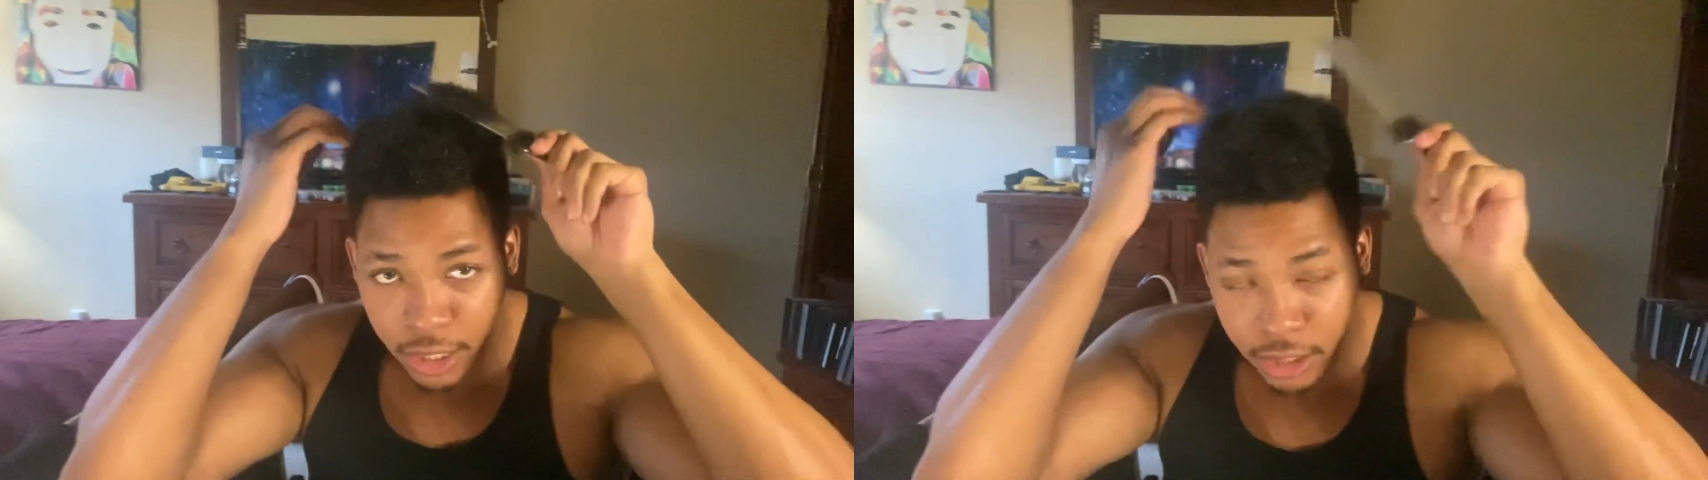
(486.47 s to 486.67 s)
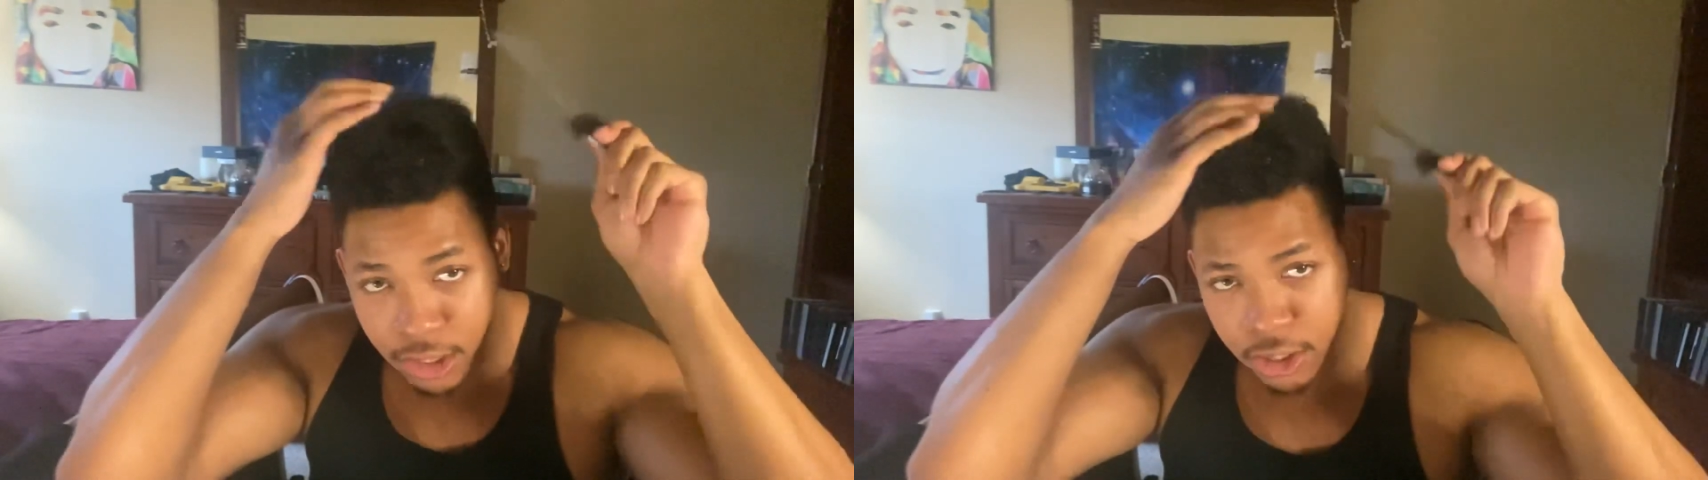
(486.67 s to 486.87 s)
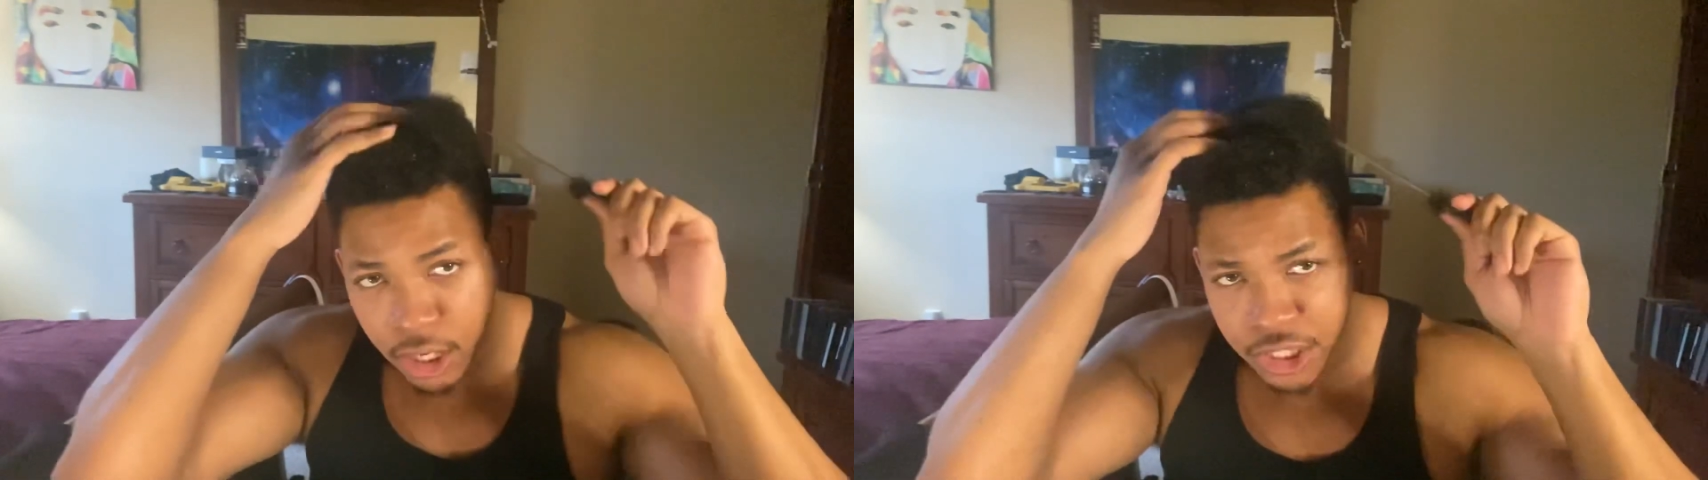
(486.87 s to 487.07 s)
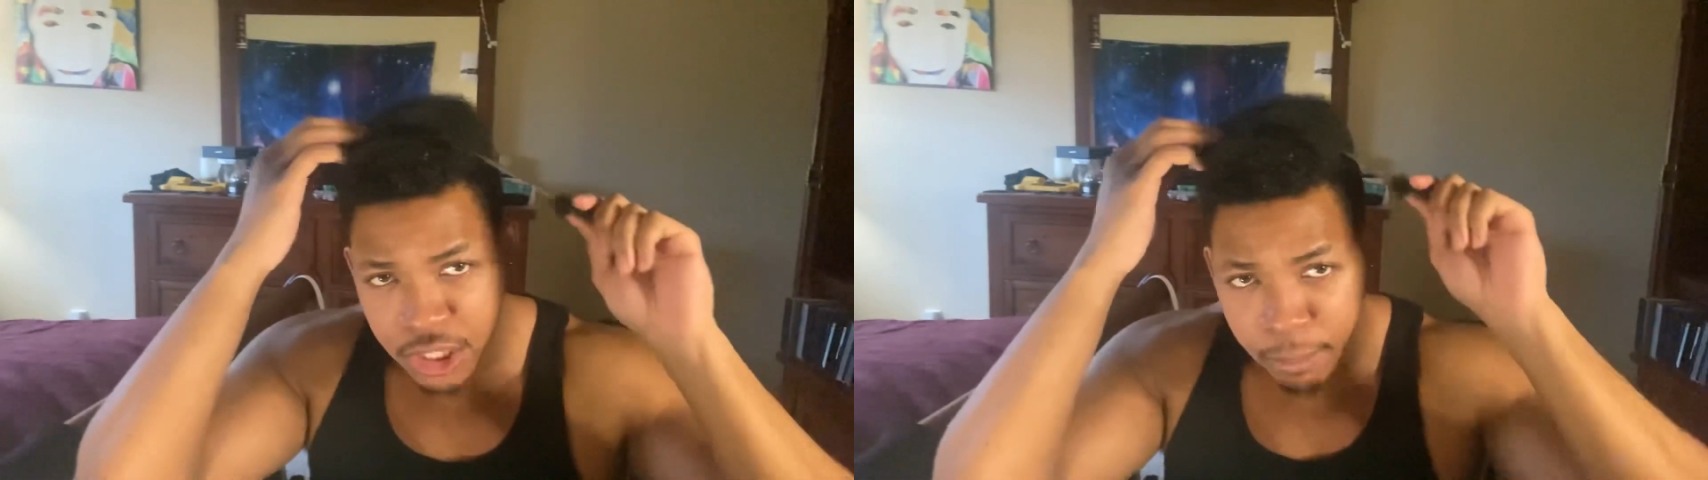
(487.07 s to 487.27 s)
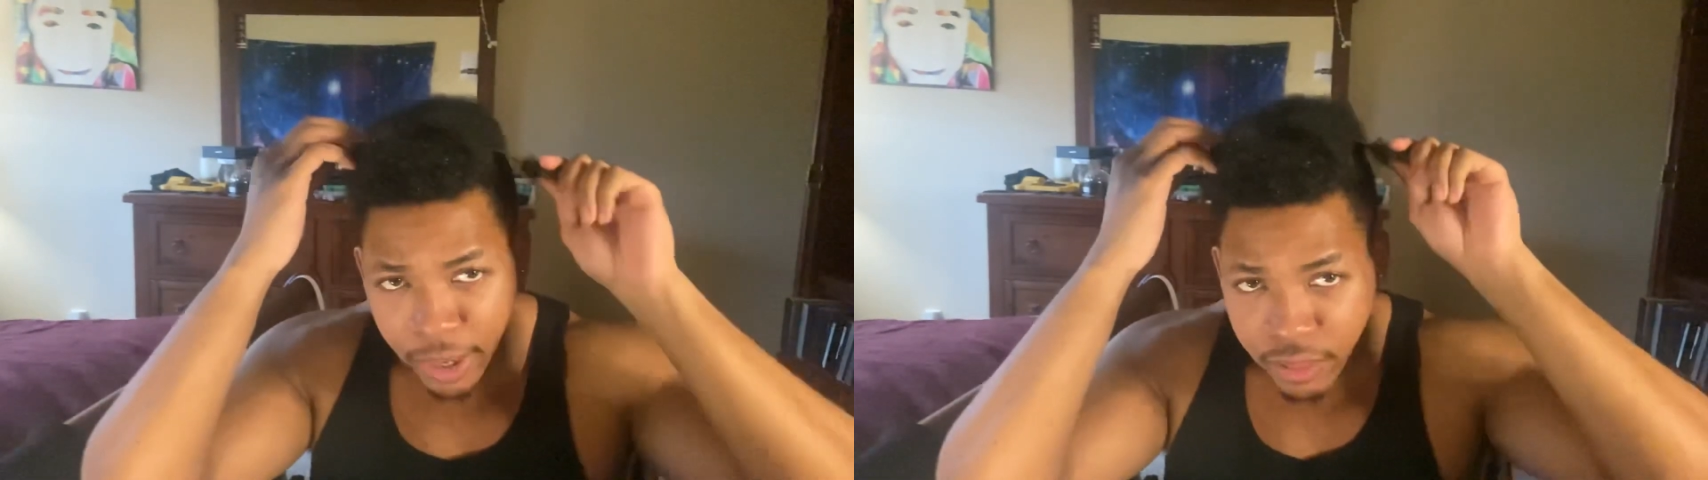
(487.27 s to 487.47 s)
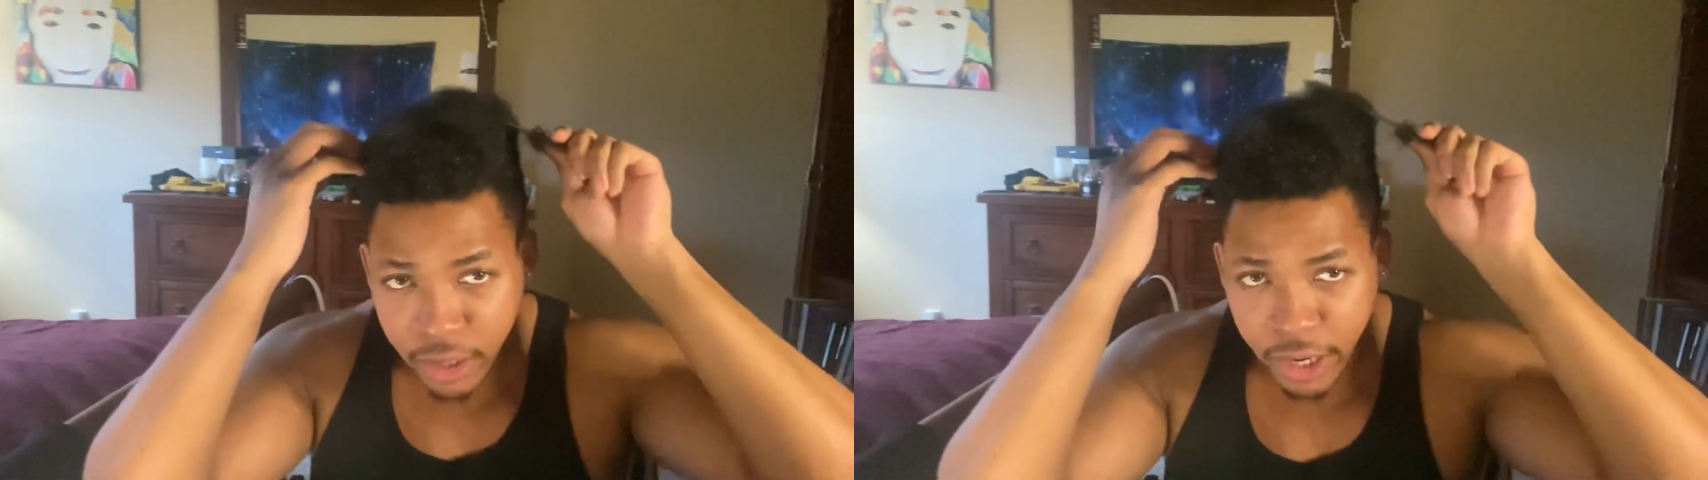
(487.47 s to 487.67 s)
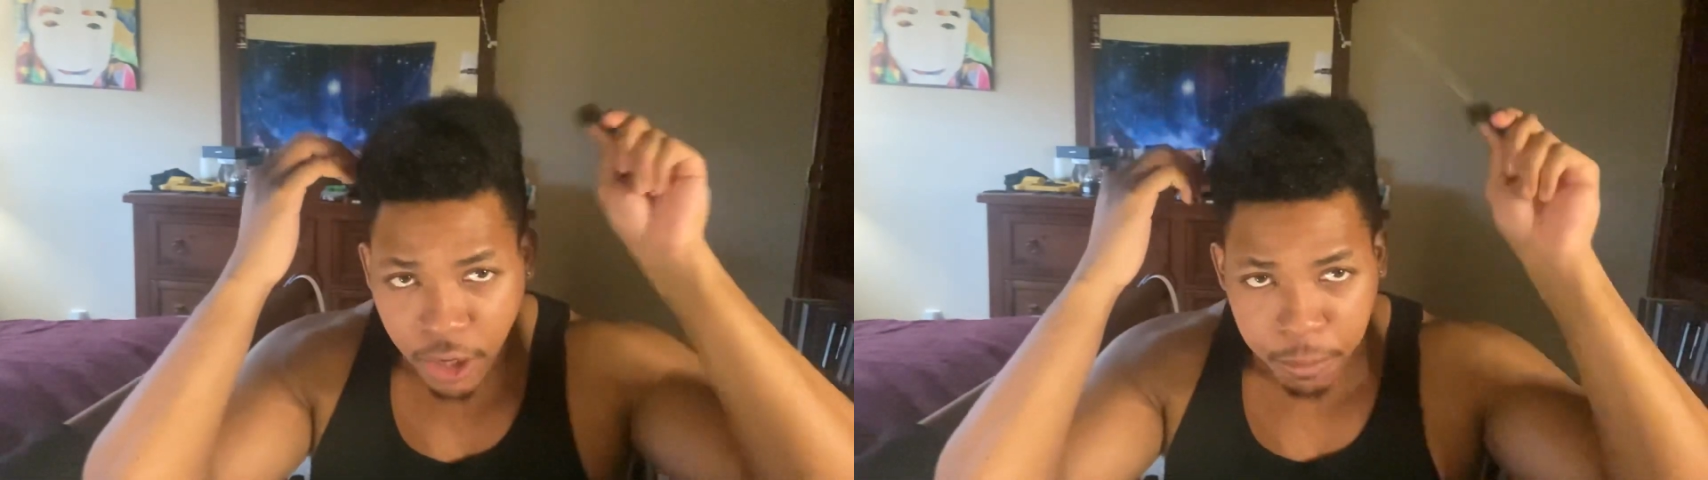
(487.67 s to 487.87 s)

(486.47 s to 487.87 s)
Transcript: caution about their health